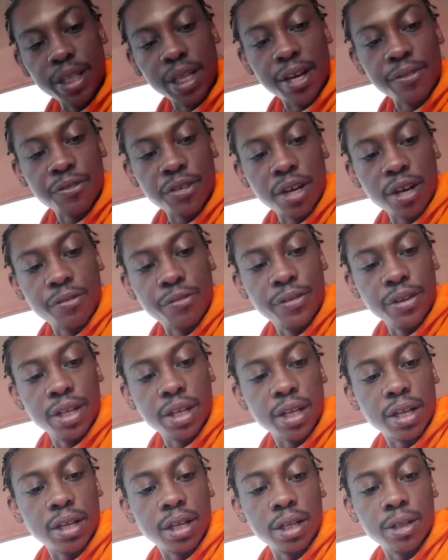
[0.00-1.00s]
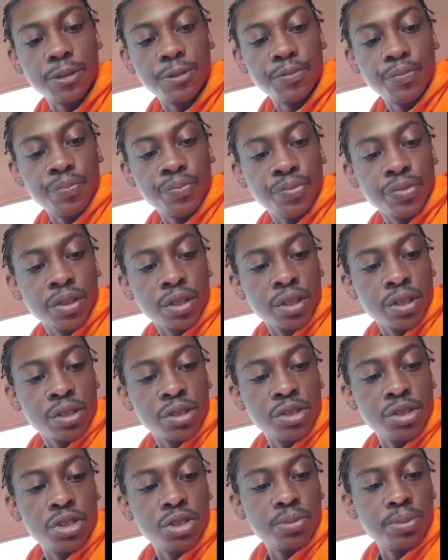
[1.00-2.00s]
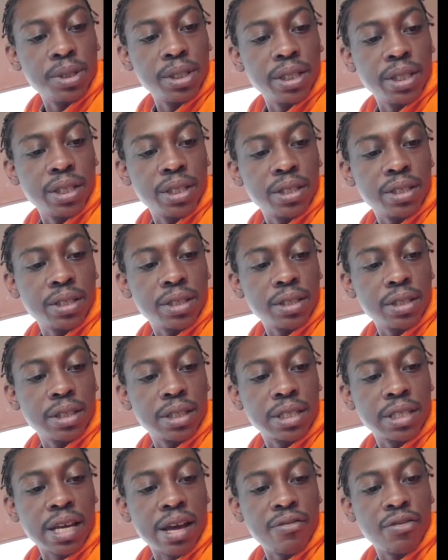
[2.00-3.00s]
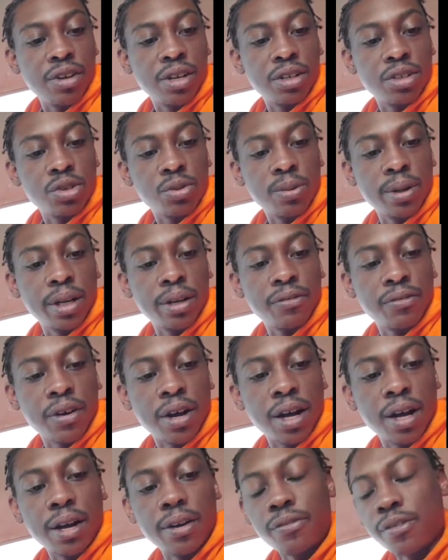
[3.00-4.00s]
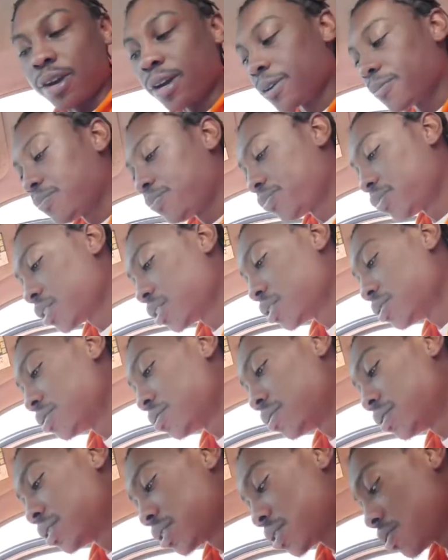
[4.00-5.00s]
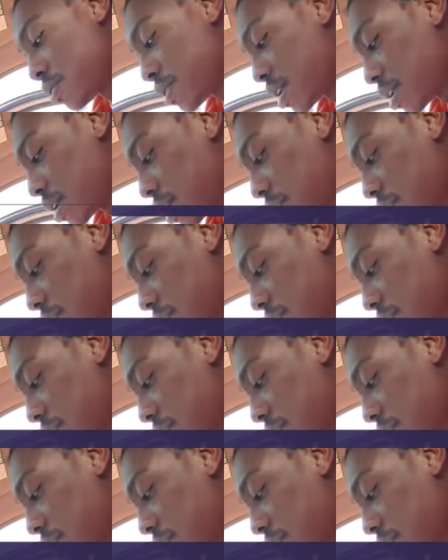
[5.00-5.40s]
we left off at Jubilees 7 and 25, right? So let's go ahead